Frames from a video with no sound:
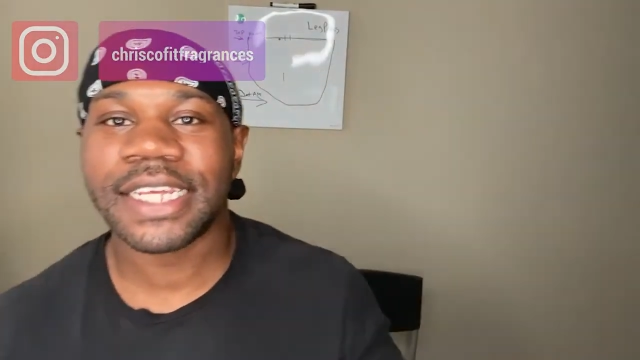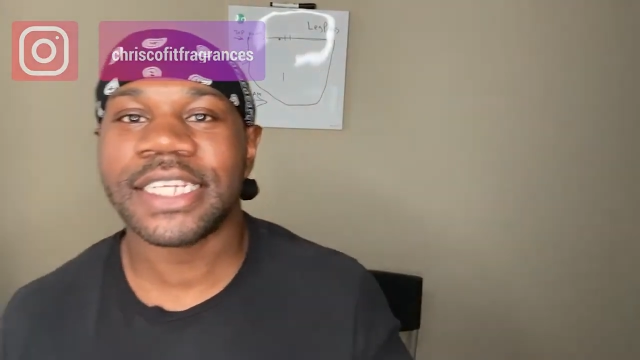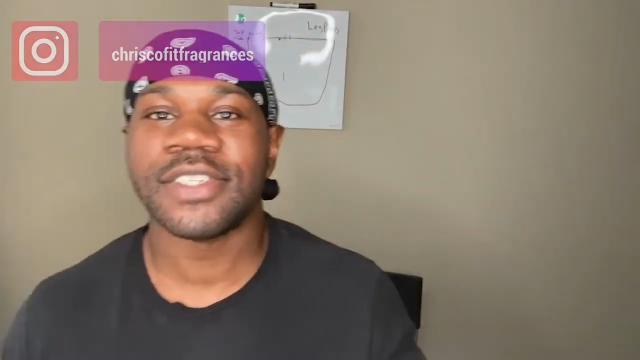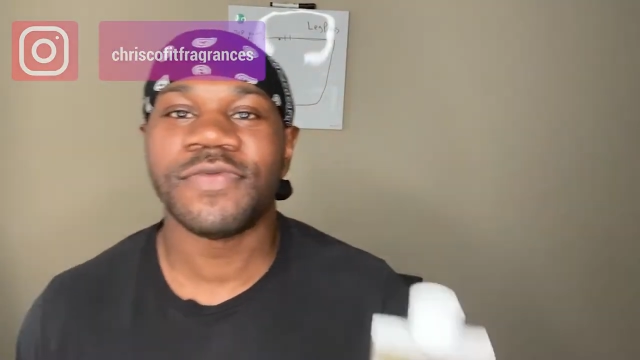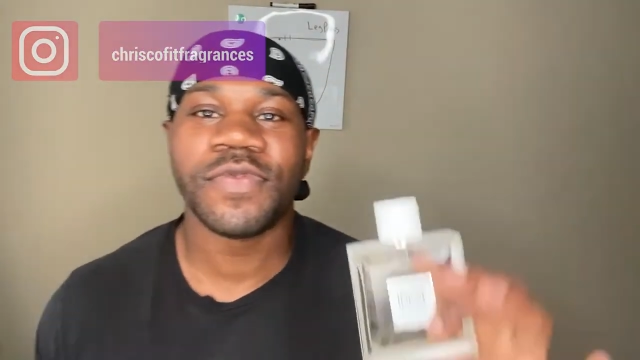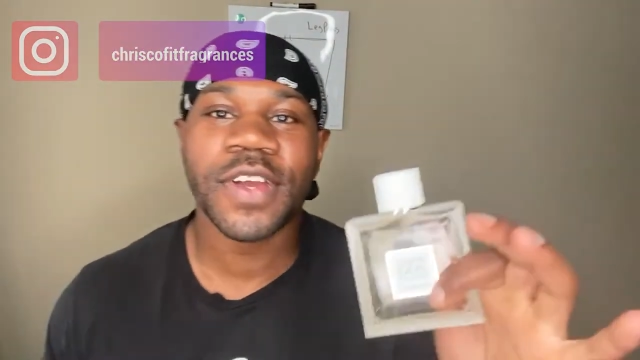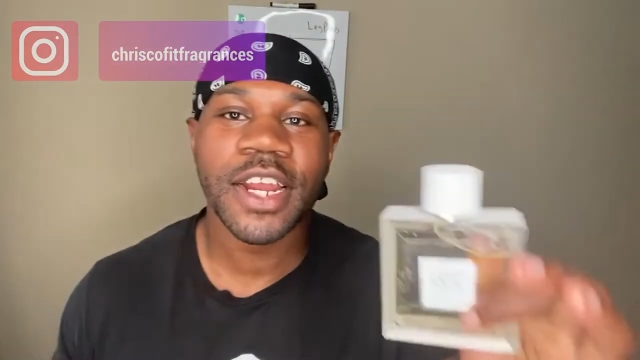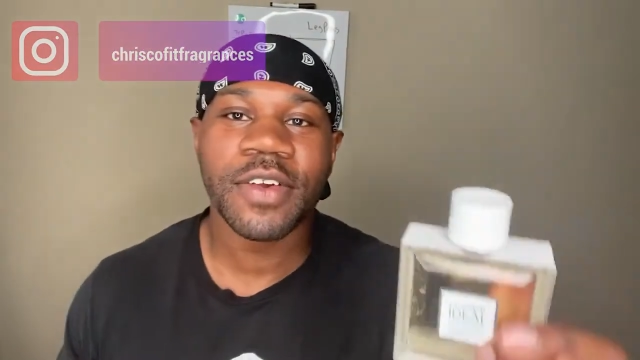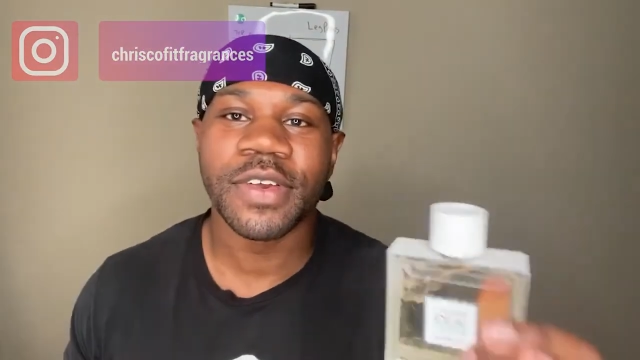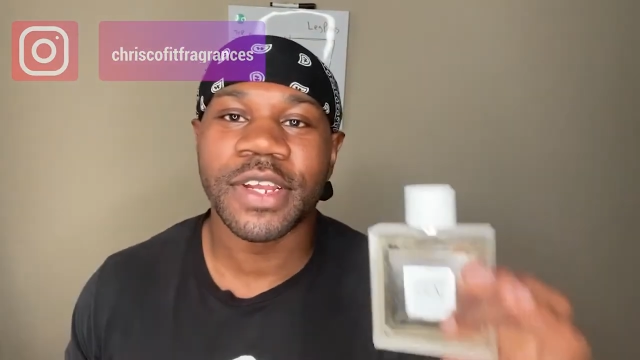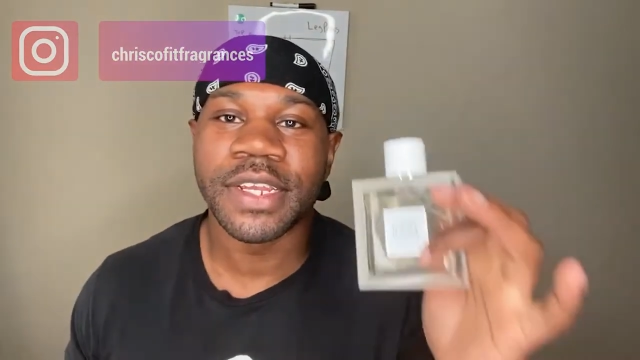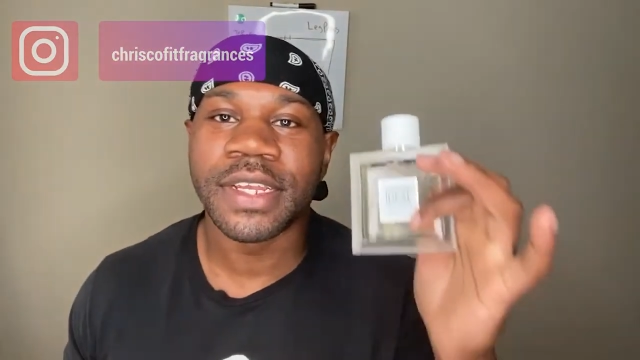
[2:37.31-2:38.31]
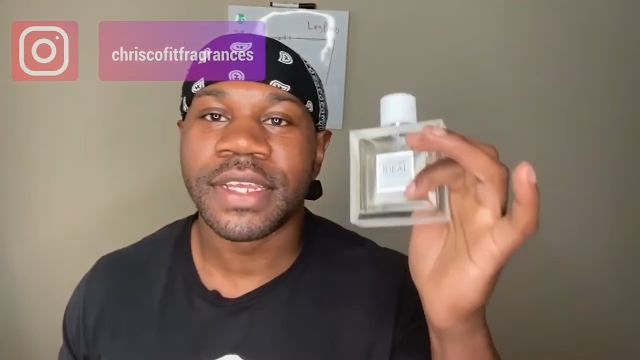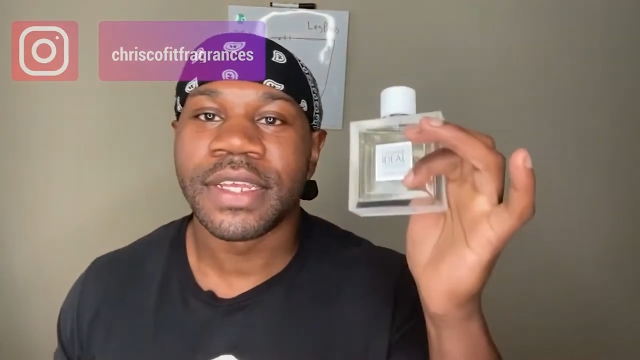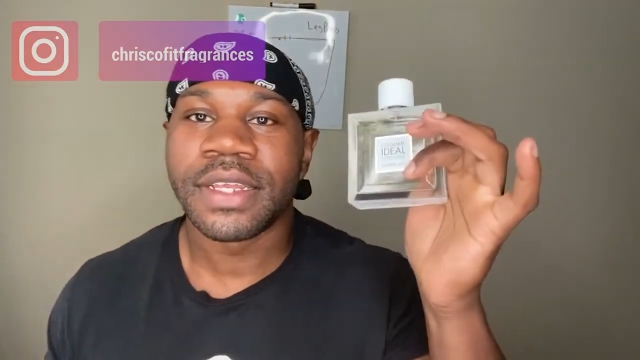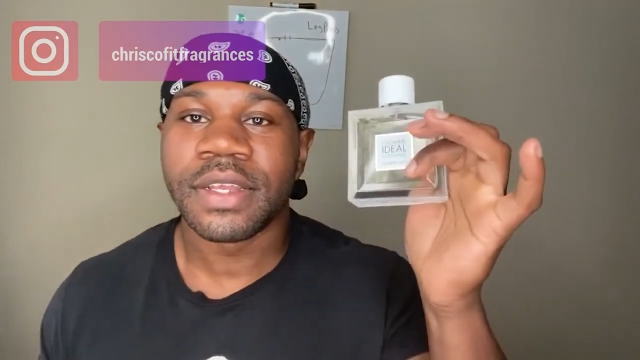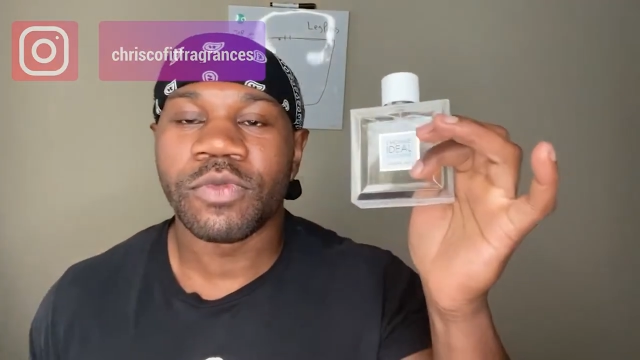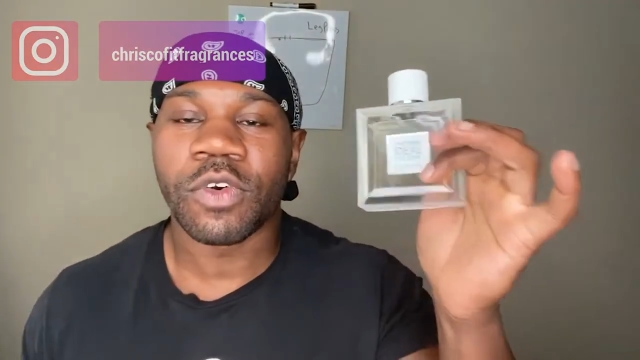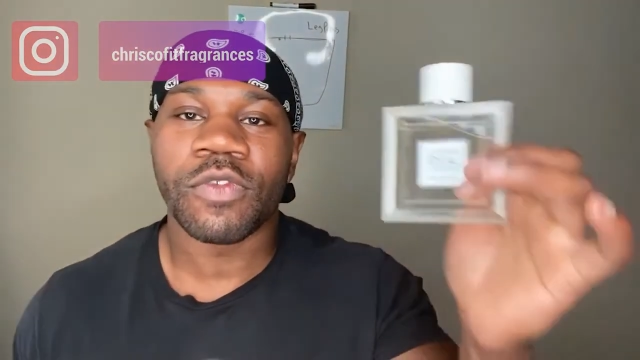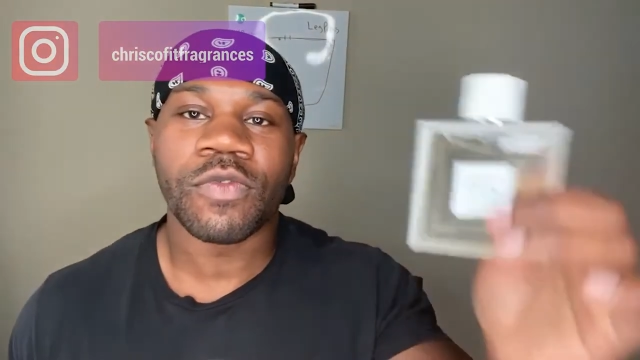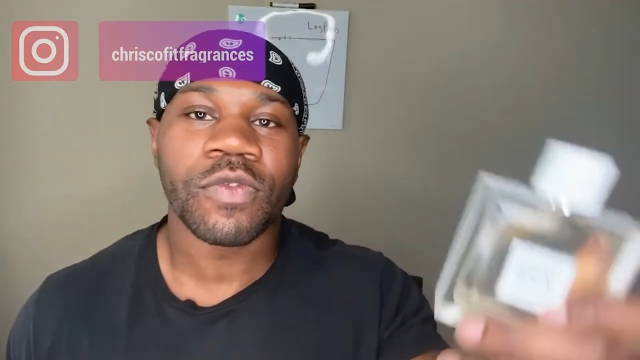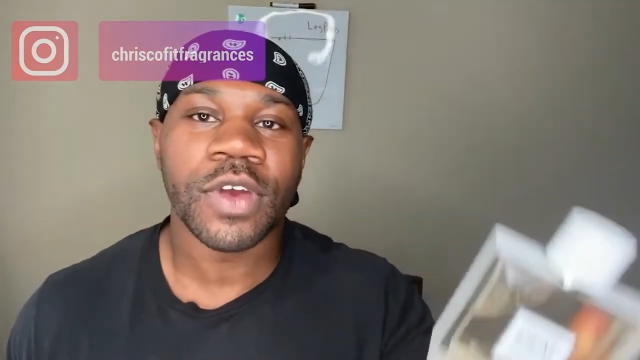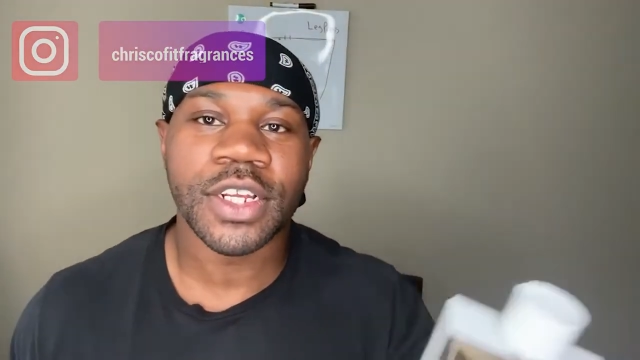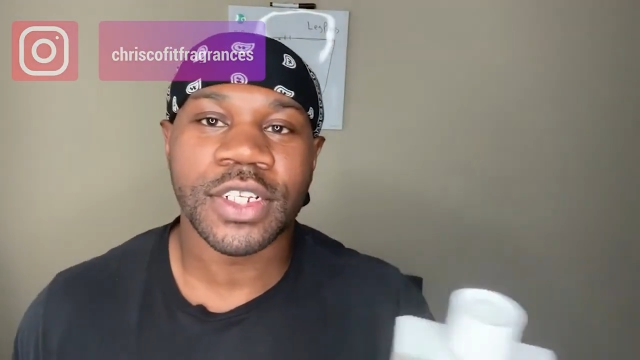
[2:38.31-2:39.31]
It's very
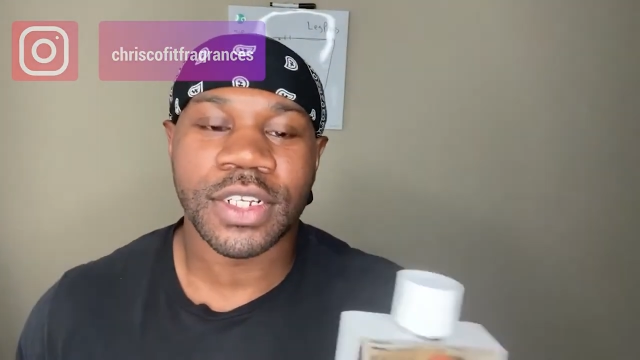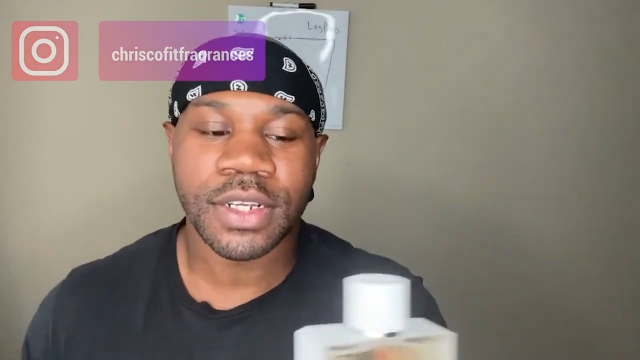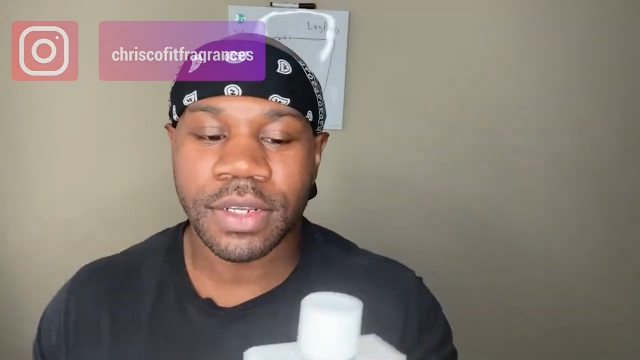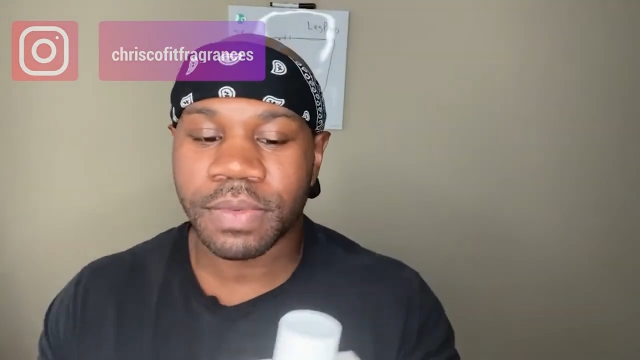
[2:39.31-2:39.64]
refreshing.